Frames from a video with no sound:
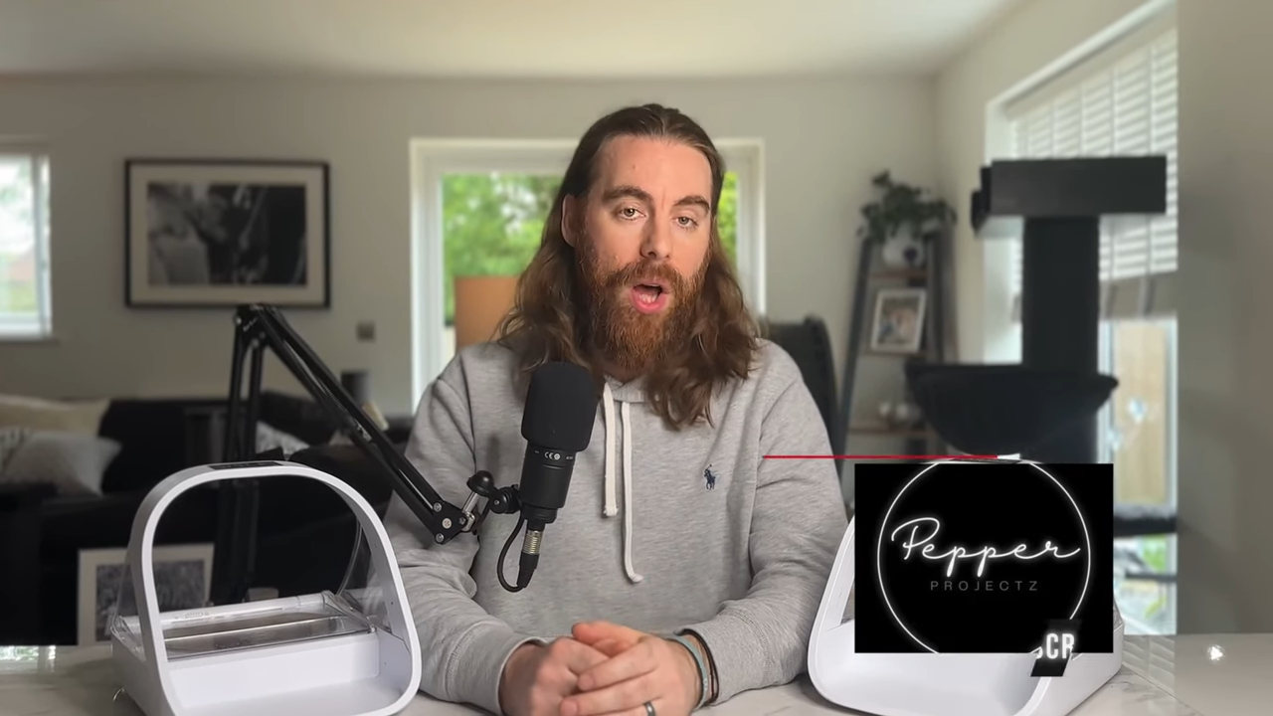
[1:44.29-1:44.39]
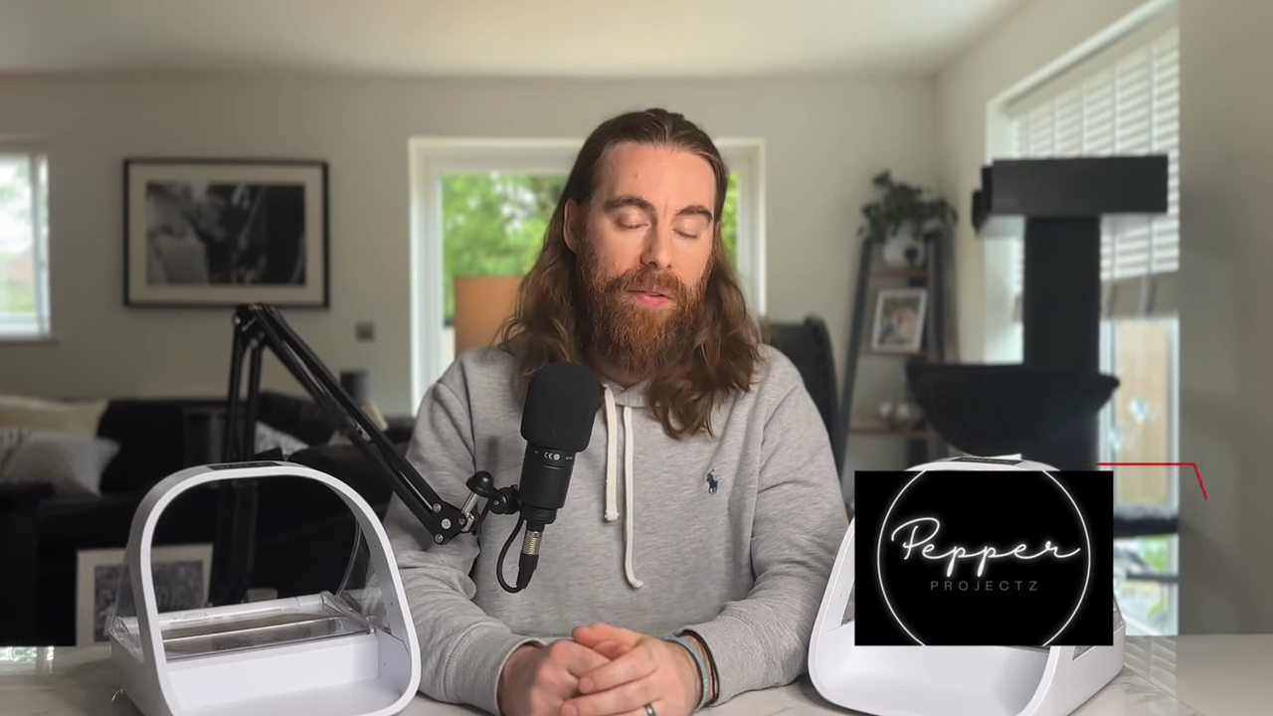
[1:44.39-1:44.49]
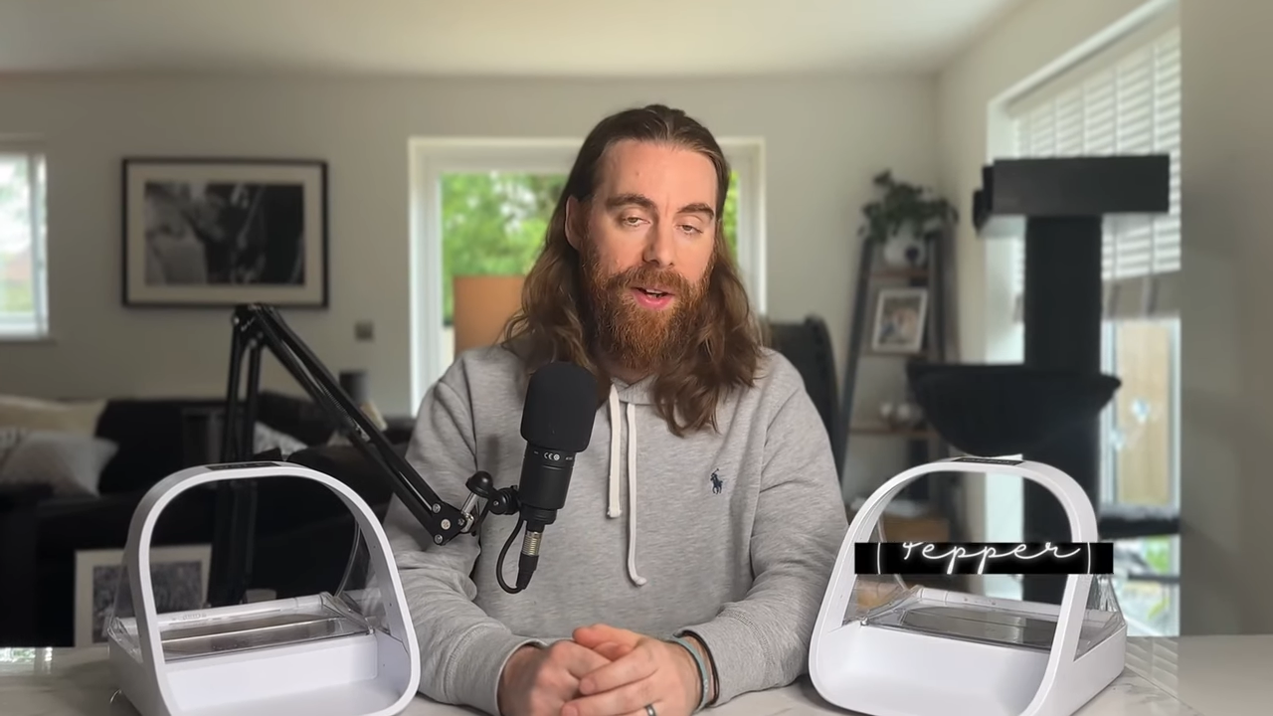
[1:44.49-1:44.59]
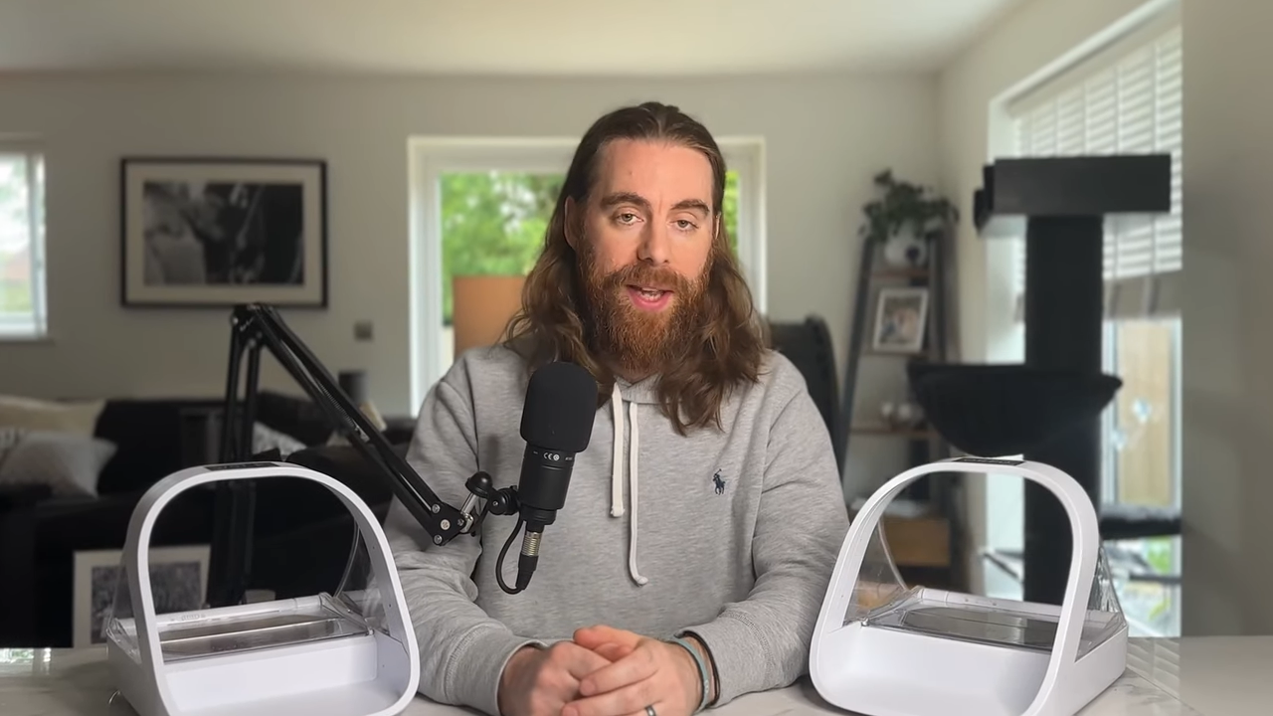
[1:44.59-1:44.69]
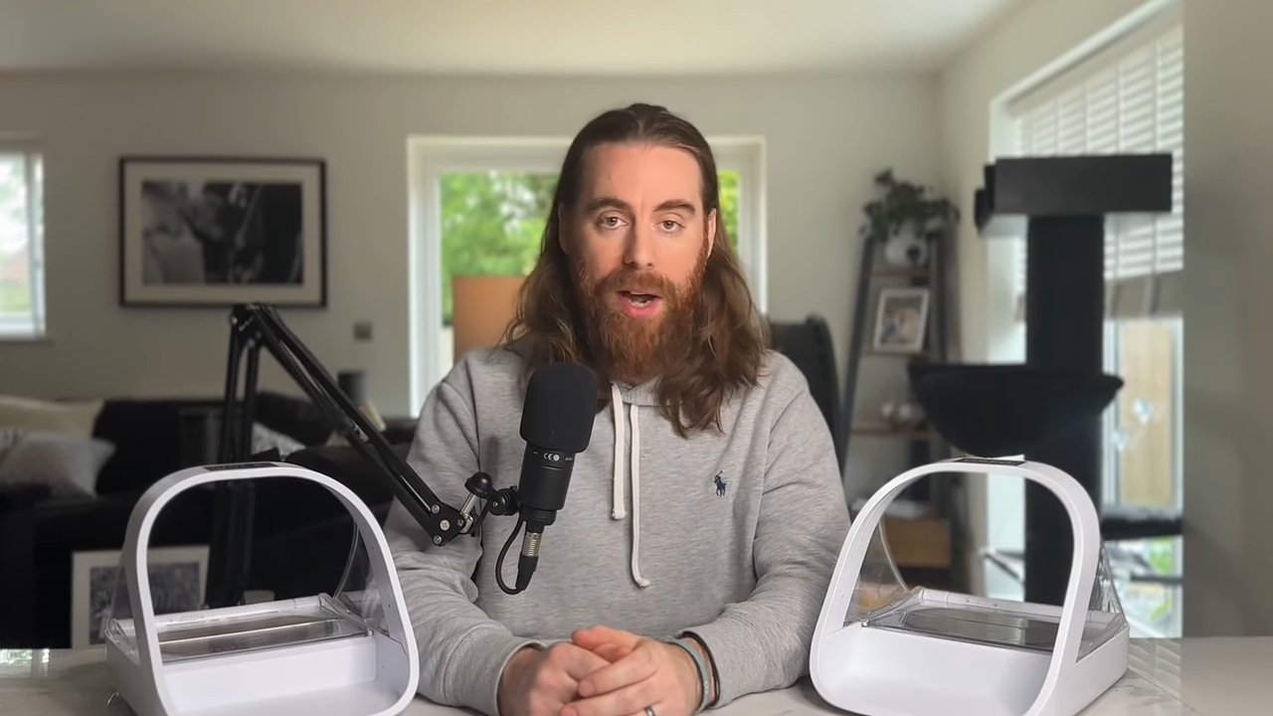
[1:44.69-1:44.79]

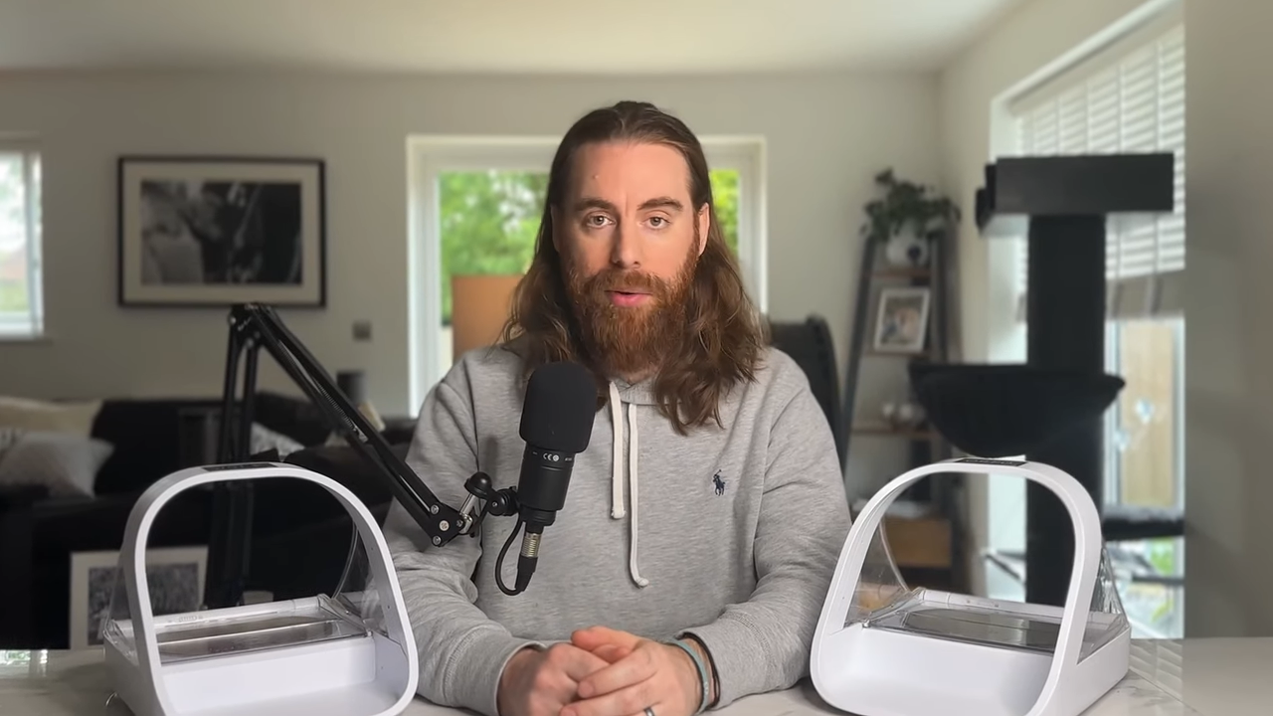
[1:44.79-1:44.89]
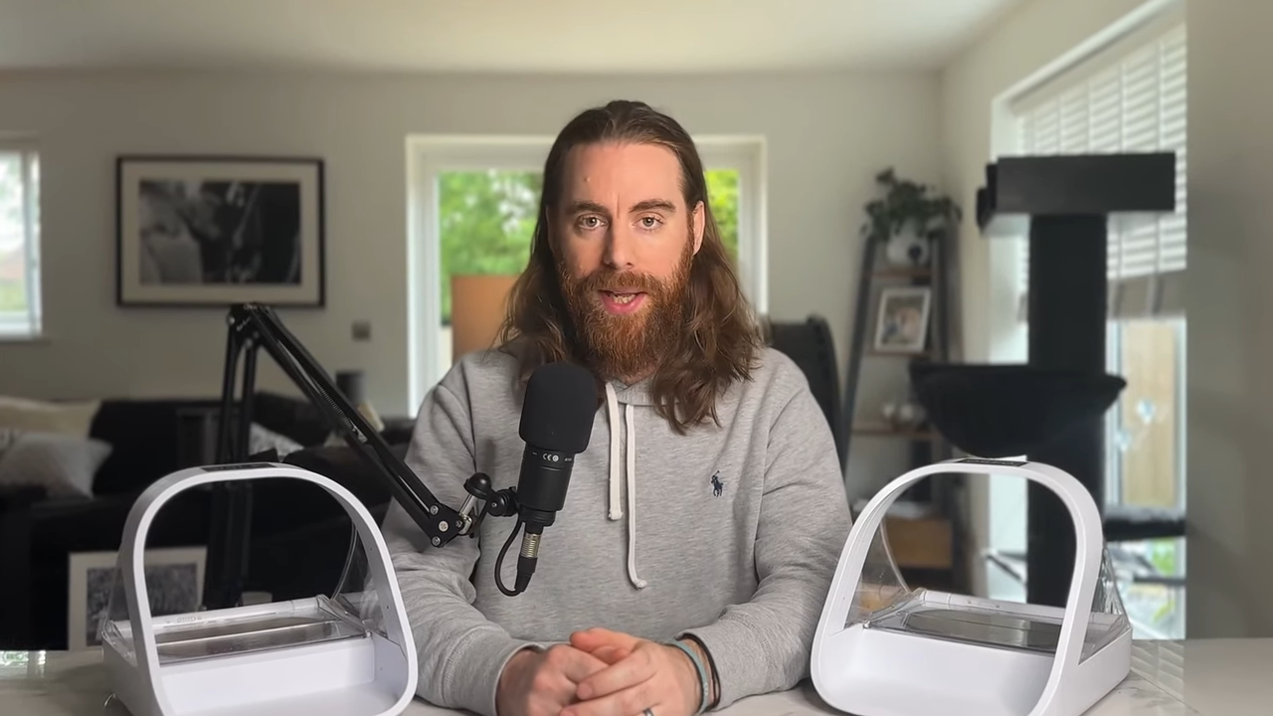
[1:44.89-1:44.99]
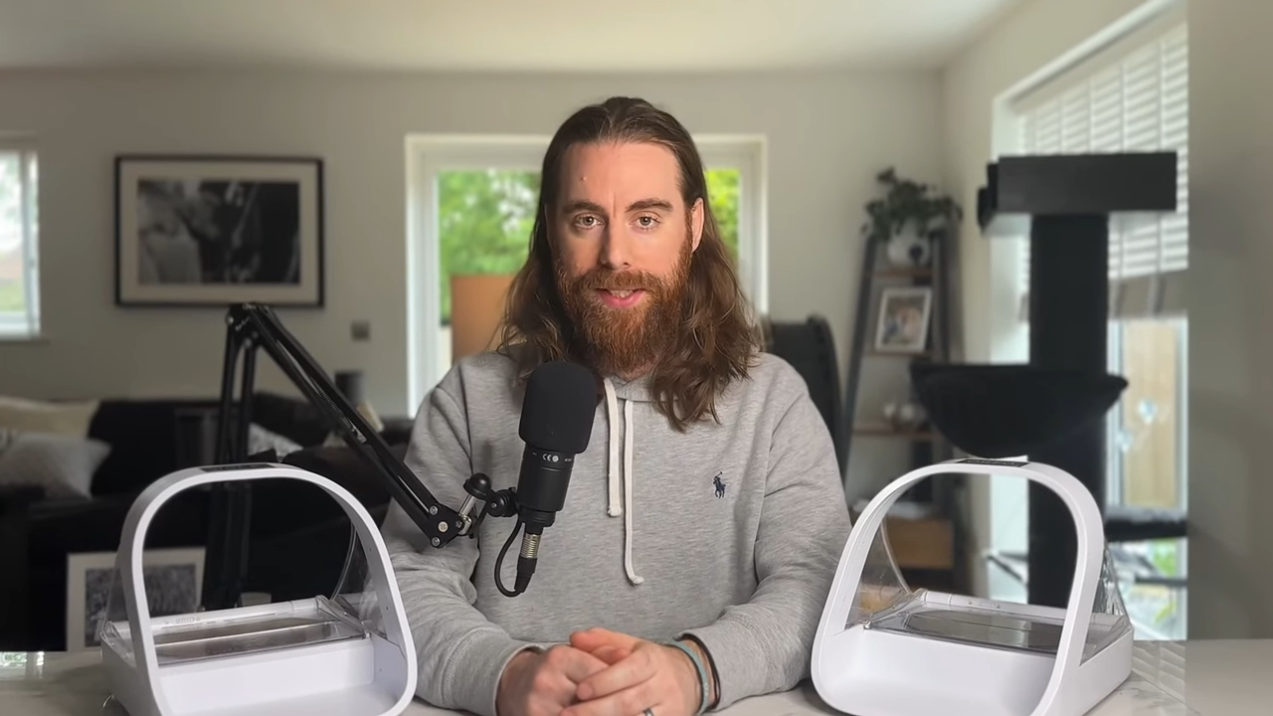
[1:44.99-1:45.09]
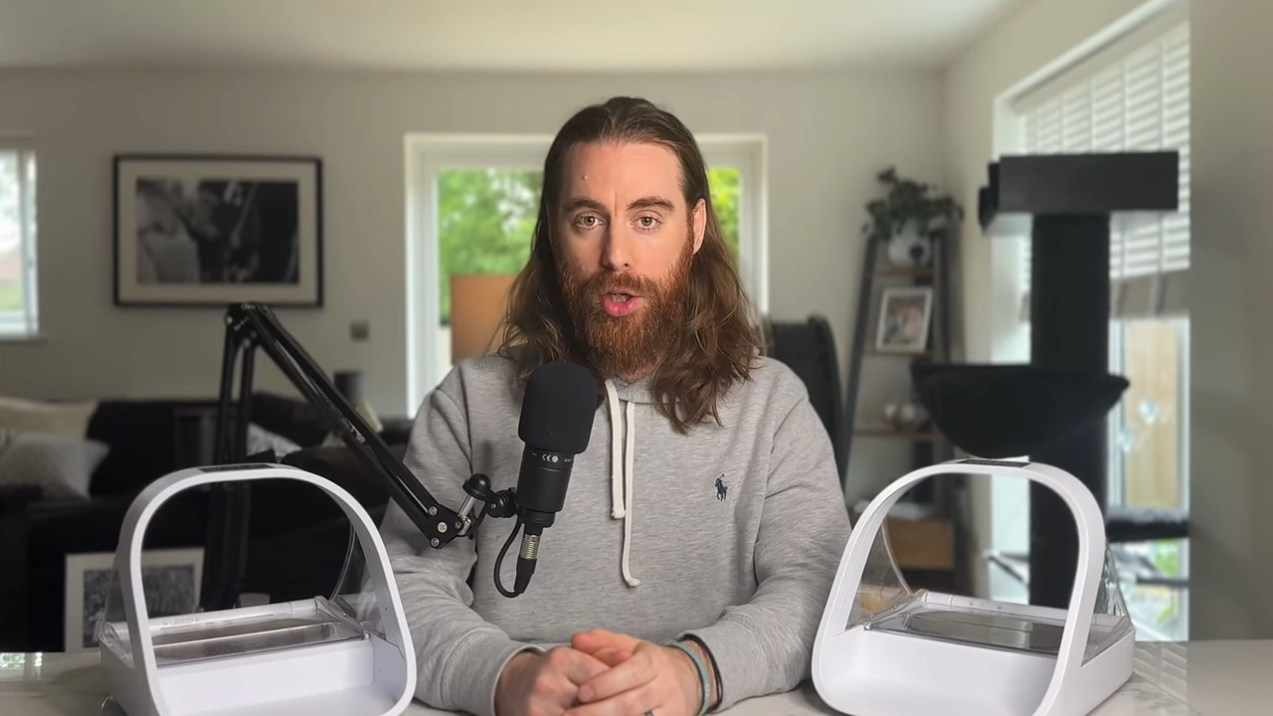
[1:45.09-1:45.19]
other cat-related